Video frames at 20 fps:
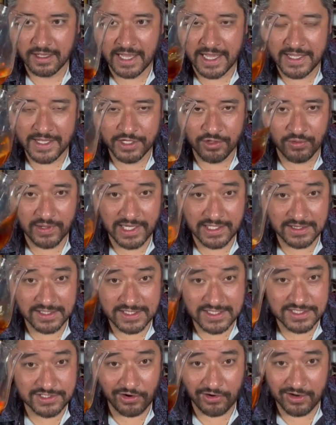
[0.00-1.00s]
I equate
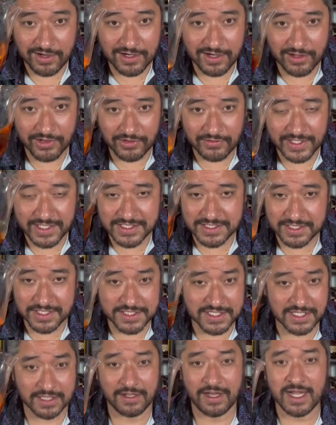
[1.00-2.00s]
this dark coloring to
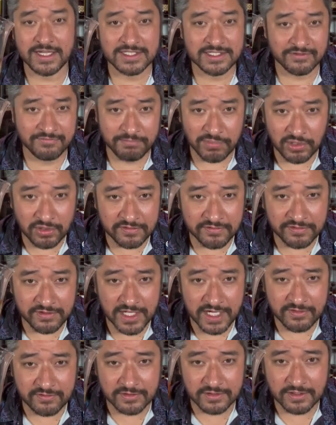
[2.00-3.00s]
just lots of bold
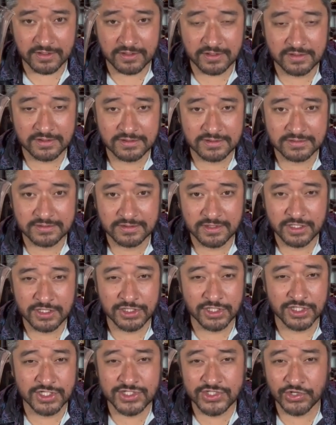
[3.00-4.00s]
flavor,
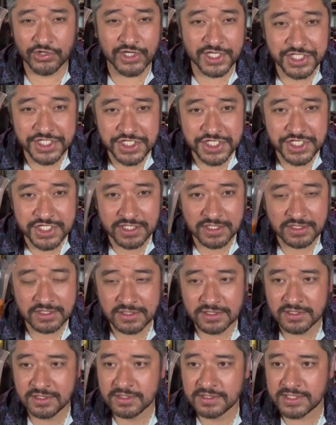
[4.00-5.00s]
dessertish
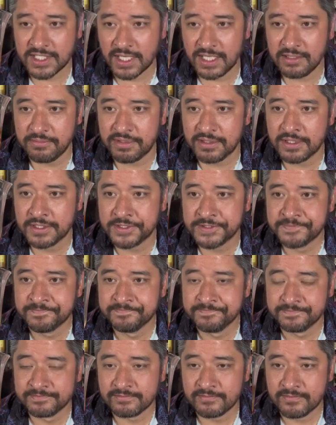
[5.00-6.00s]
type.
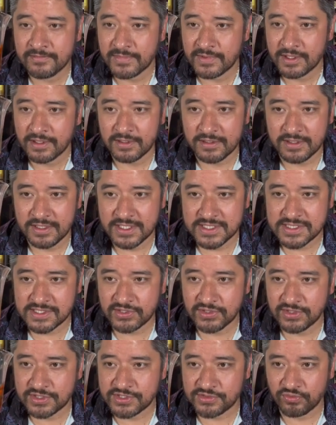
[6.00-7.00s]

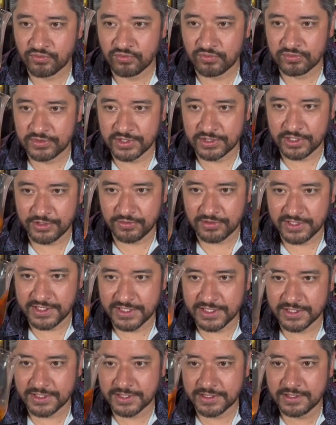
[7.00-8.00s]
This looks really,
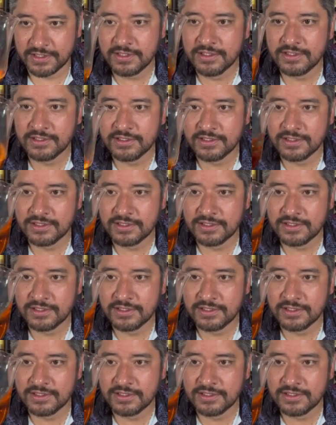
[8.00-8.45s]
really good.